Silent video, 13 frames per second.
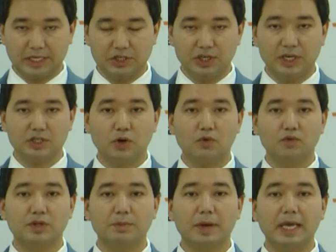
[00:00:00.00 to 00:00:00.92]
exchange
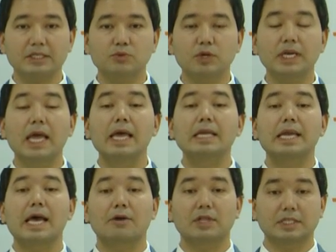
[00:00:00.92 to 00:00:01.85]
over the past week.
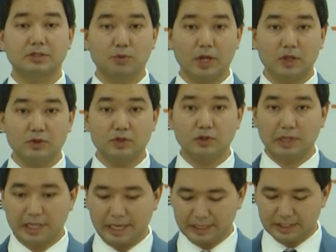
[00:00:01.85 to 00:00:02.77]
Now let's dwell on to the
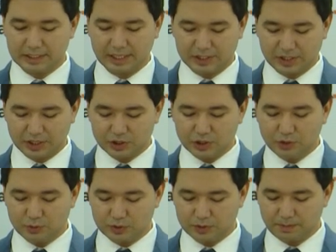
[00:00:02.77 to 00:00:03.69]
latest exchange
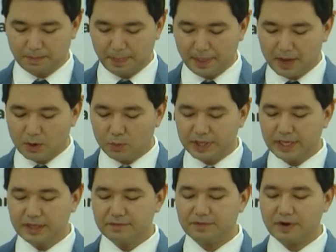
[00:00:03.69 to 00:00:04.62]
news.
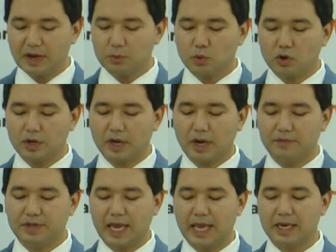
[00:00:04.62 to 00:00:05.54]
Within the framework
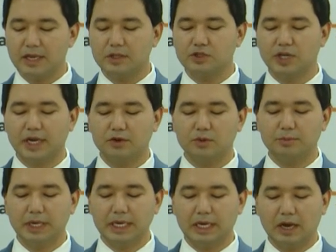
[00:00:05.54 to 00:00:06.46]
of the annual general
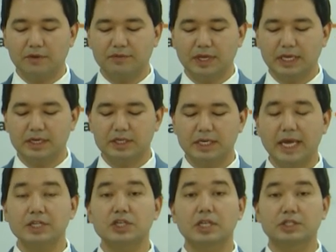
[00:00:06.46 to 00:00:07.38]
meeting of the
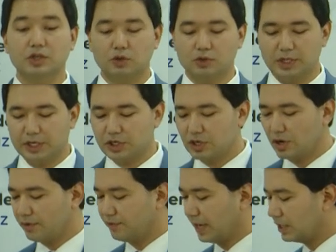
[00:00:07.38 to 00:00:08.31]
International Association
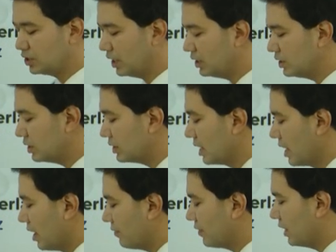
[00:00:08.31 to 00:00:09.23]
of Exchanges
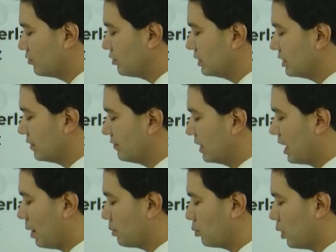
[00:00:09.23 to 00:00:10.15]
of Countries of the
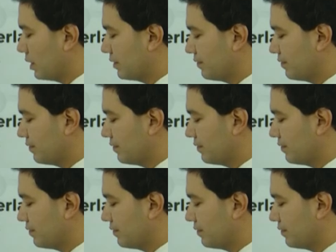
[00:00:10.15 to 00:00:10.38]
Commonwealth